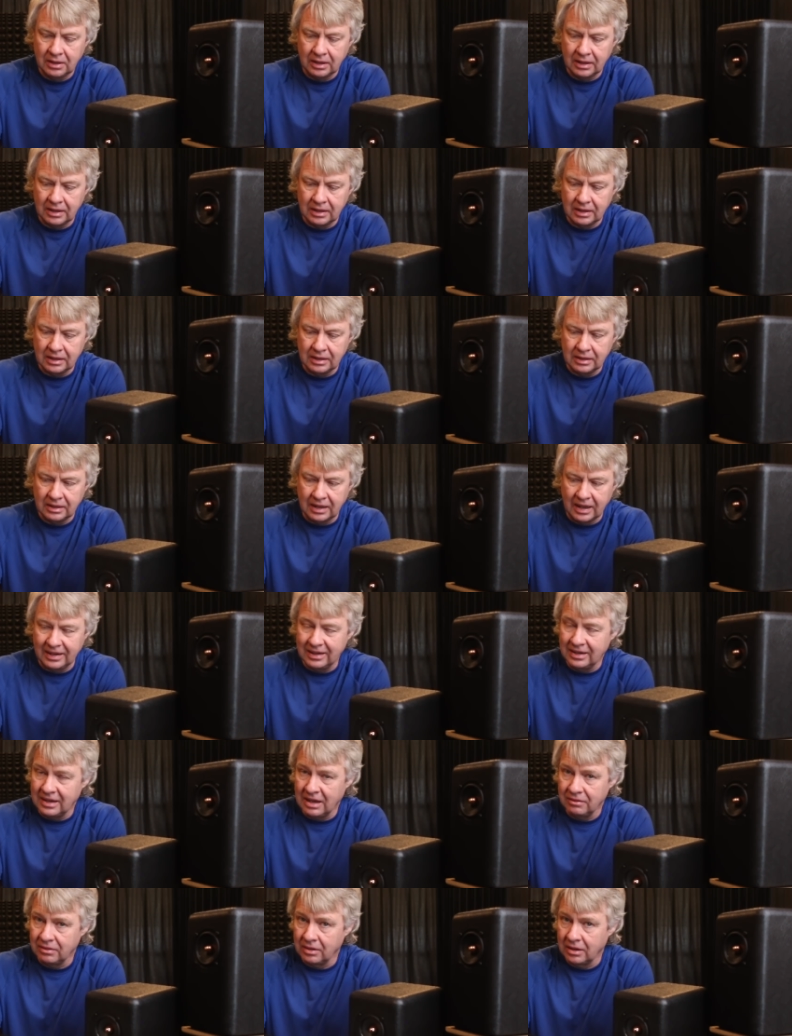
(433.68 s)
and I
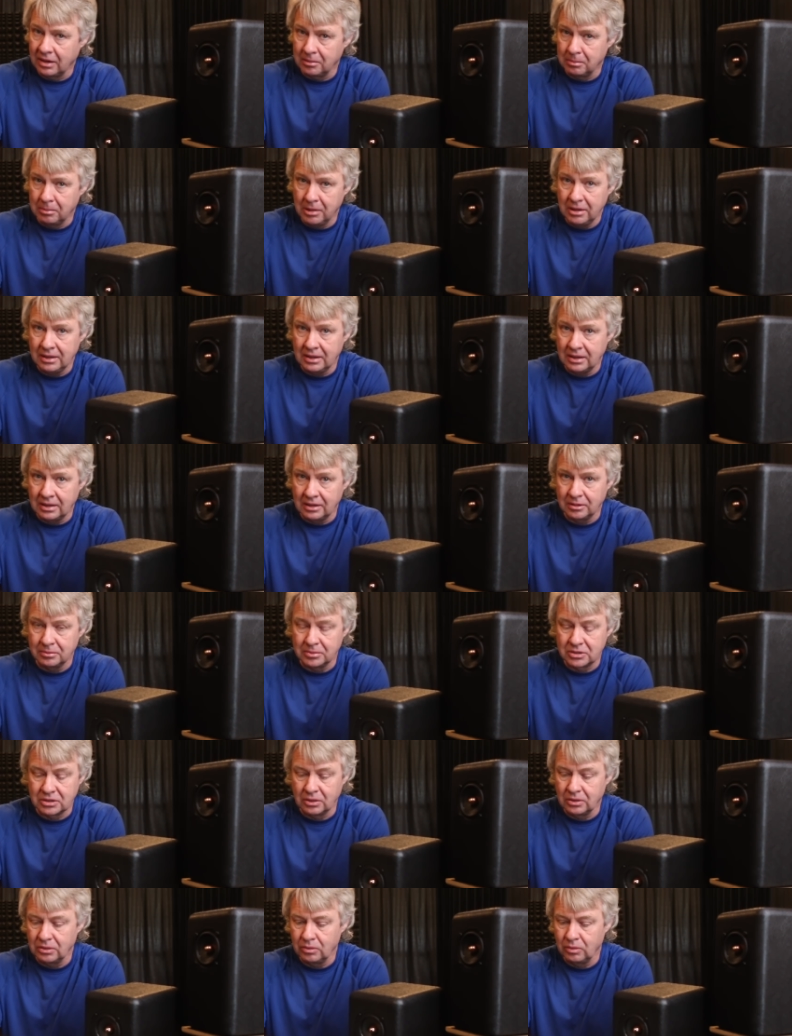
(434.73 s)
didn't have a lot of money in them,
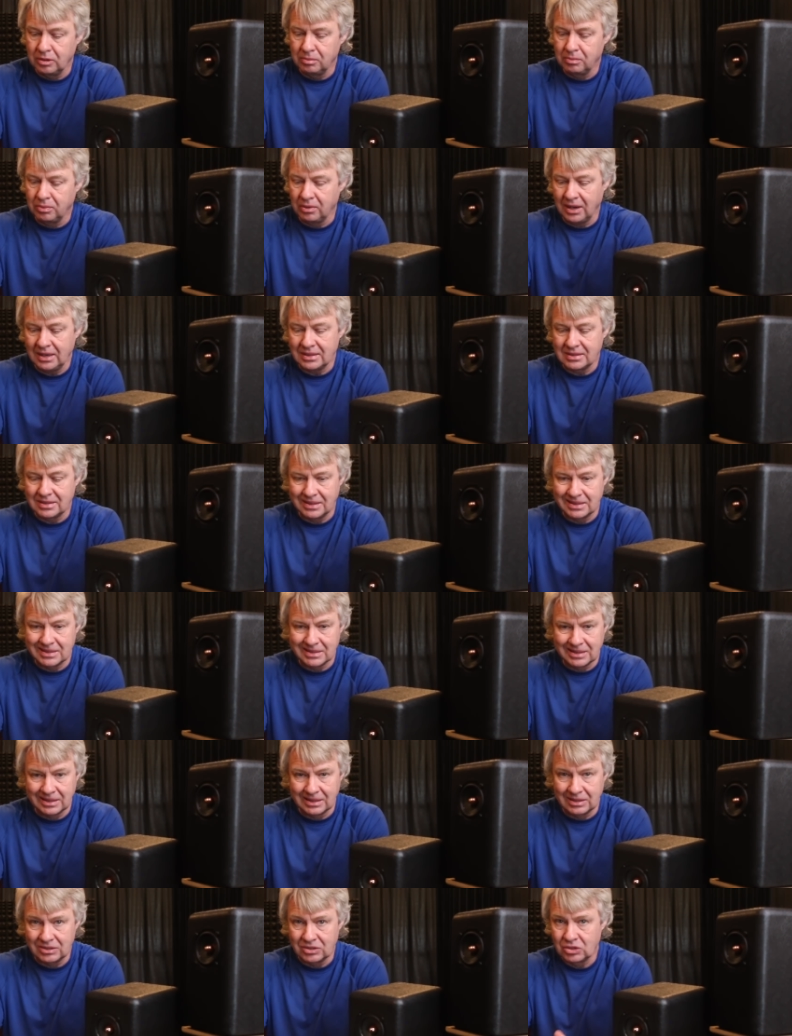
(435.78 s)
so we priced these
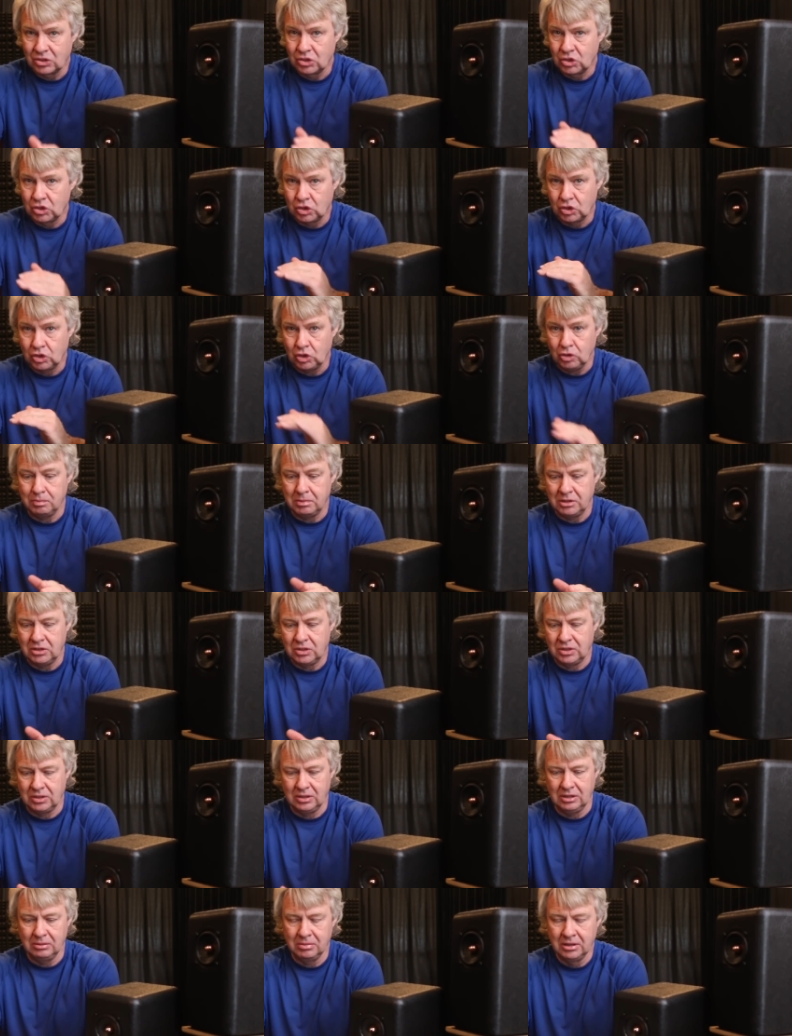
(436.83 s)
things stupid
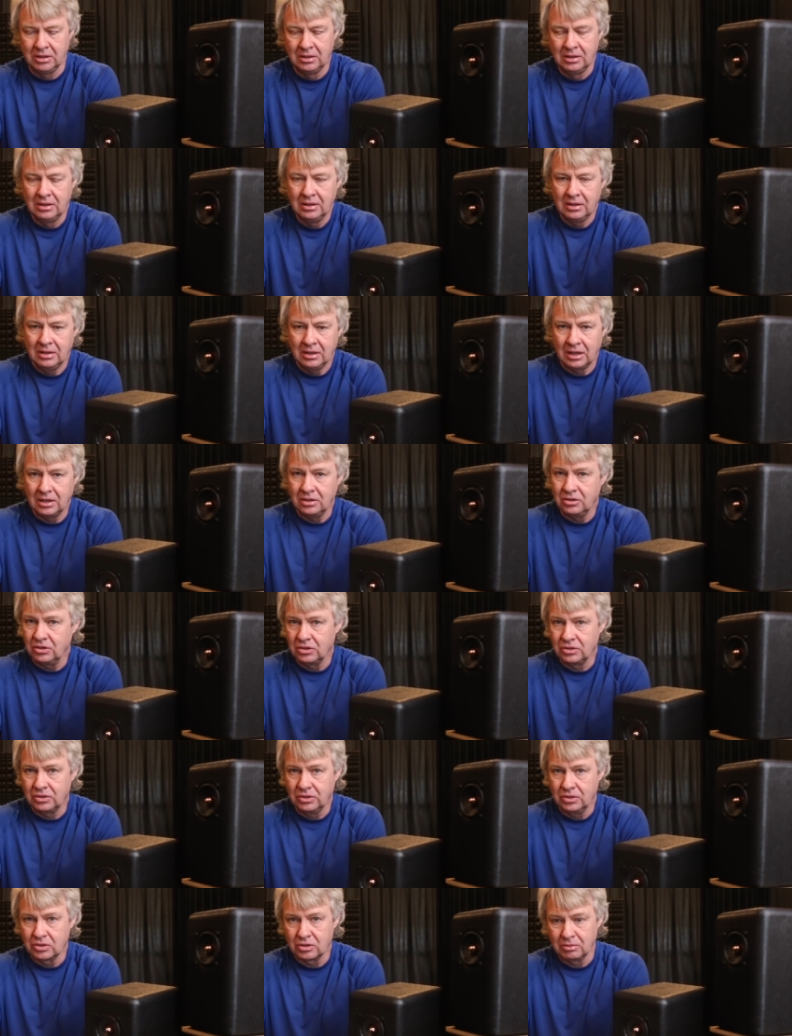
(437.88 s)
cheap and
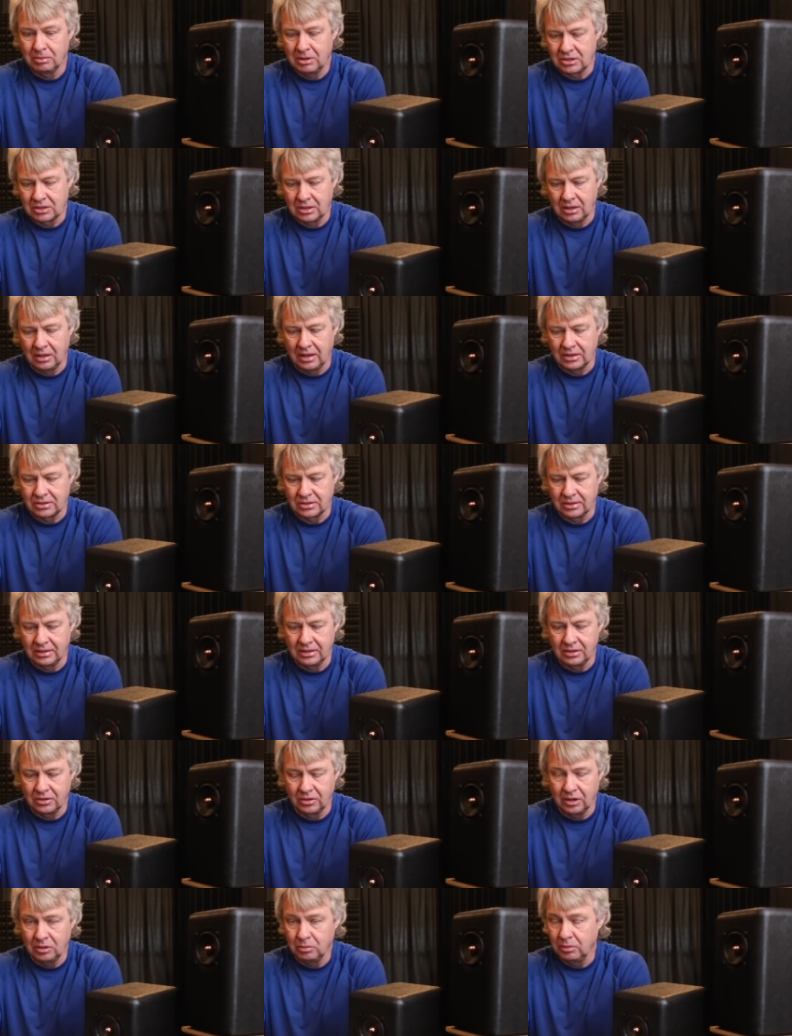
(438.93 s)
just used them as a loss
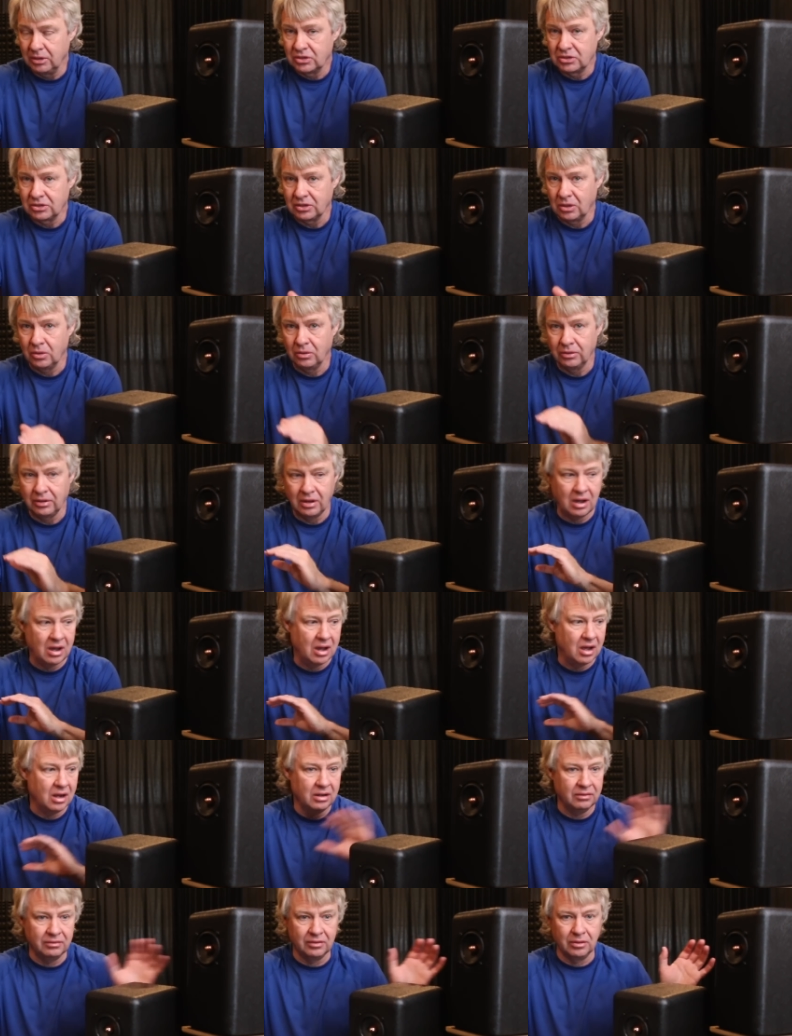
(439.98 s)
leader, and we sold
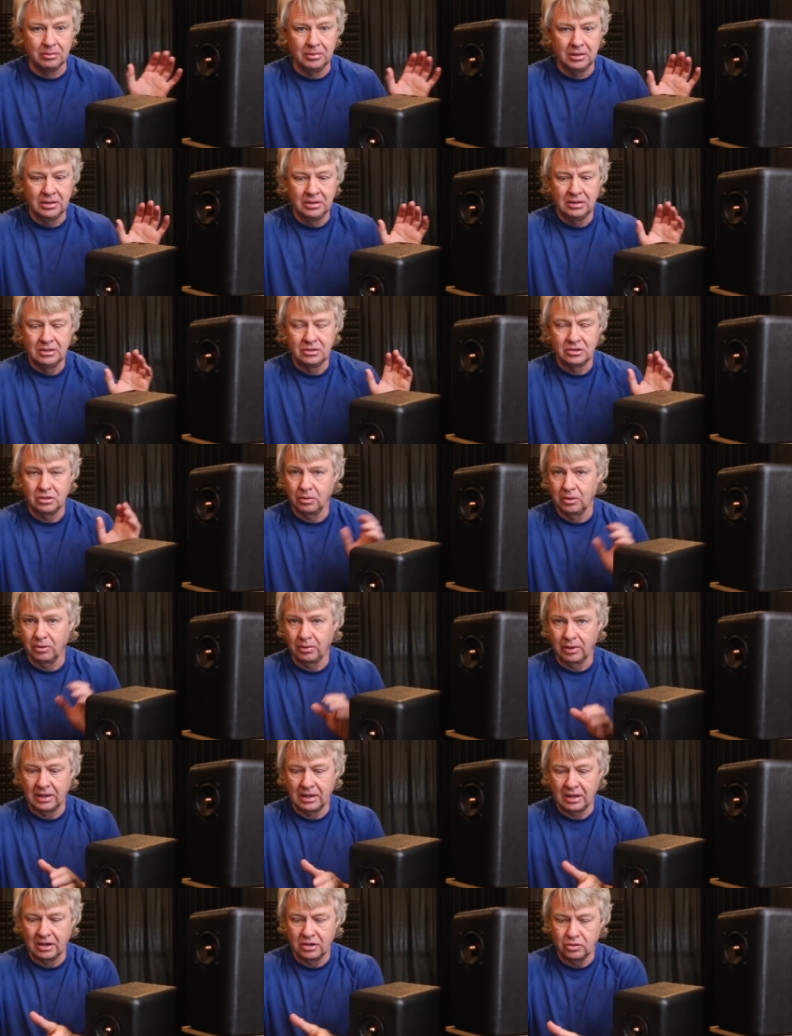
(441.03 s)
all of them till we
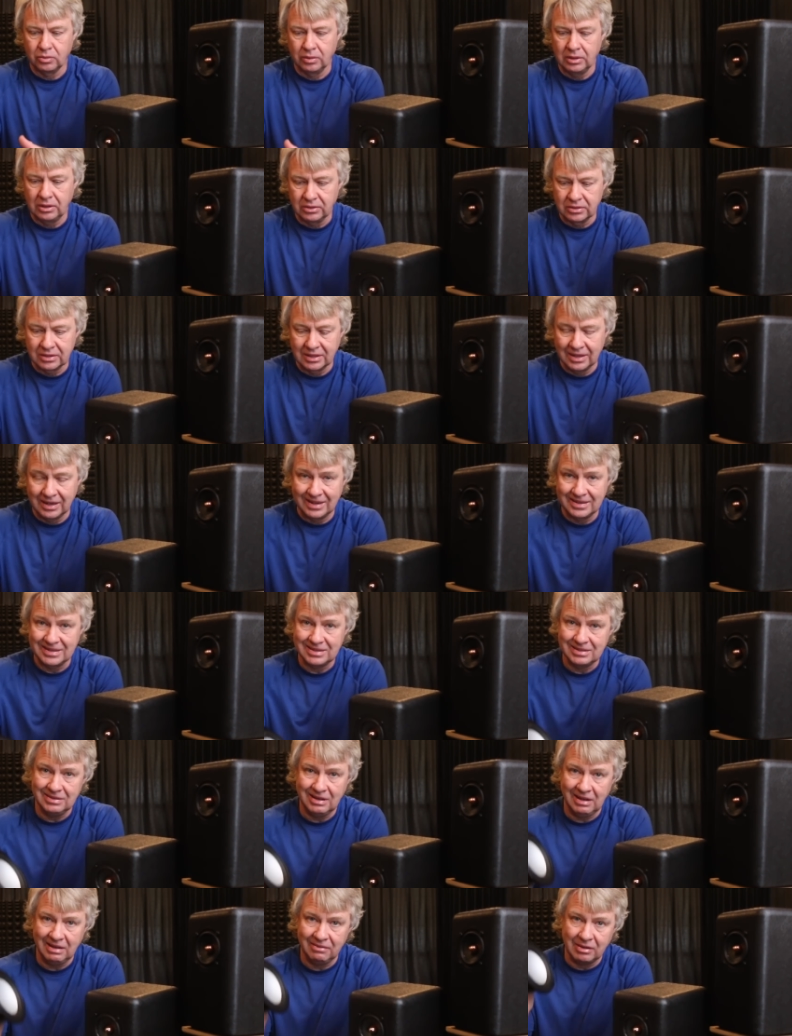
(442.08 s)
ran out of tweeters, and I
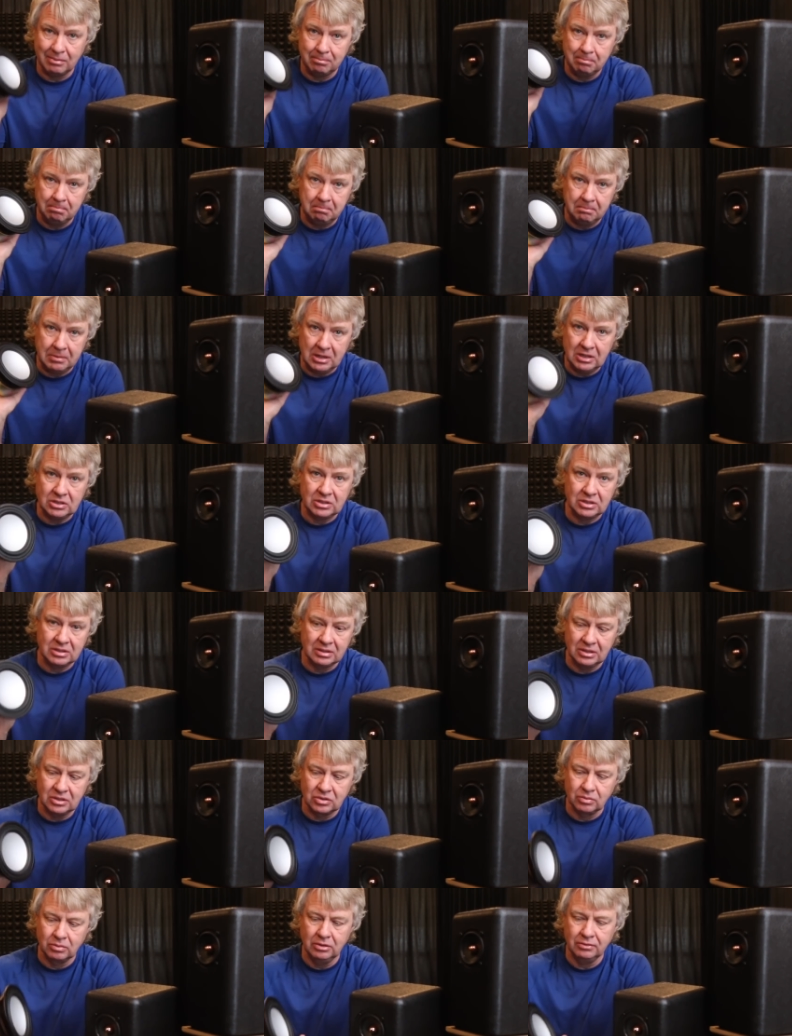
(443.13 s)
still have a bunch of
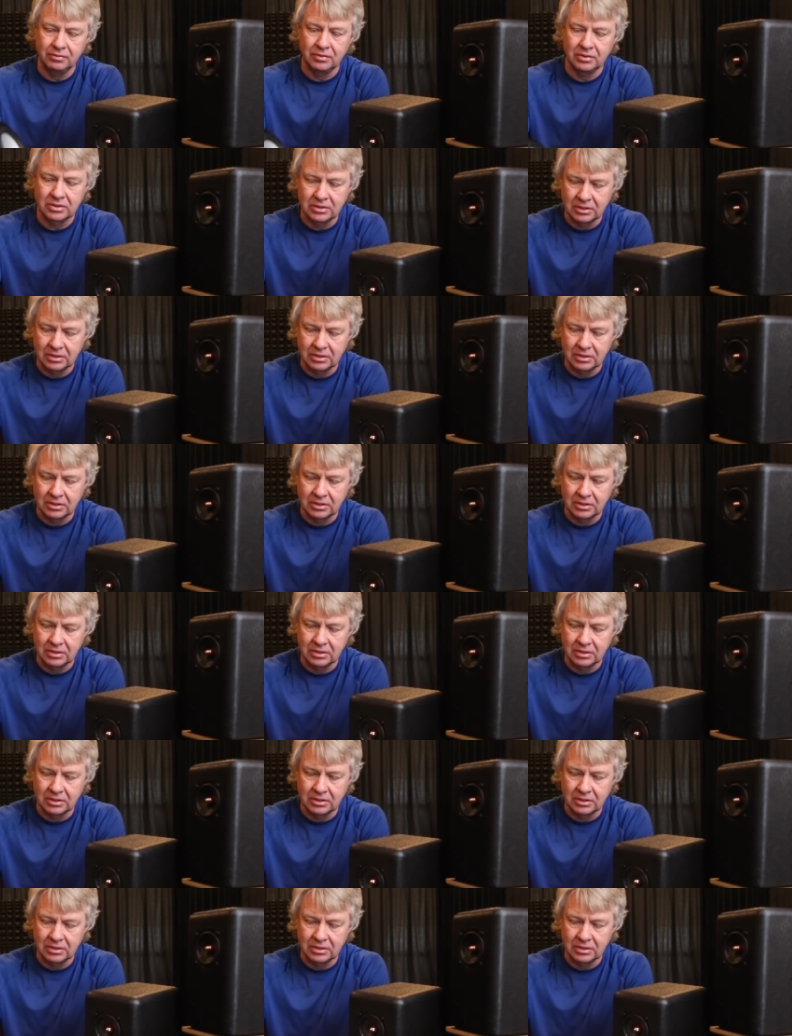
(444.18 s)
these woofers.